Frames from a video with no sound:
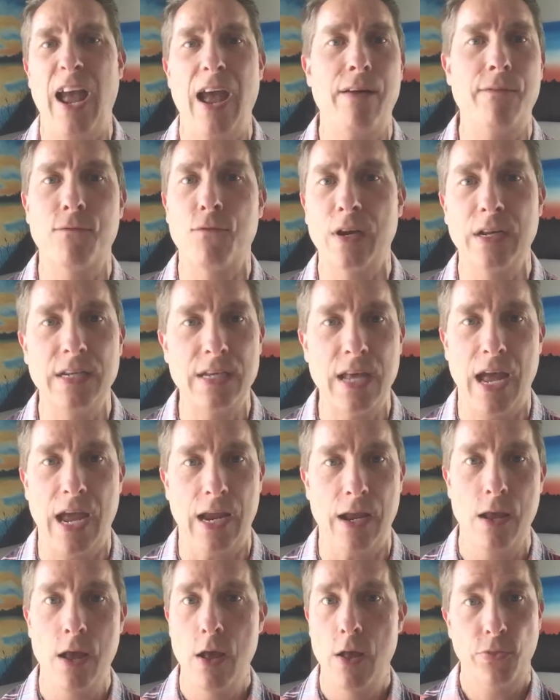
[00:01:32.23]
every
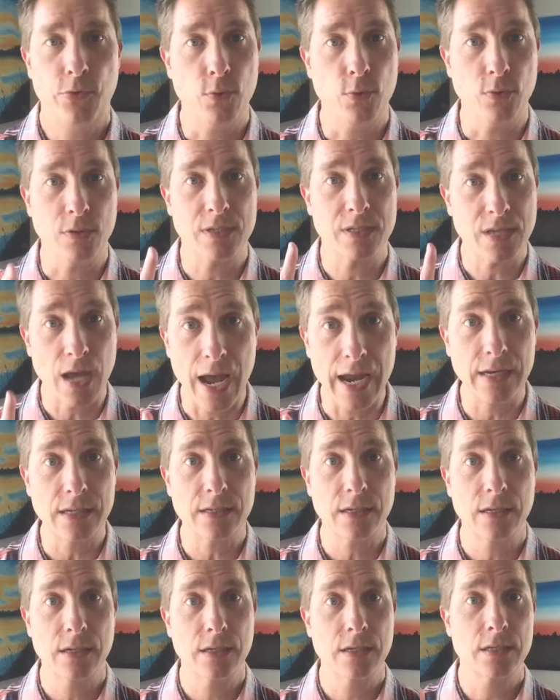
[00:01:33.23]
day through sight,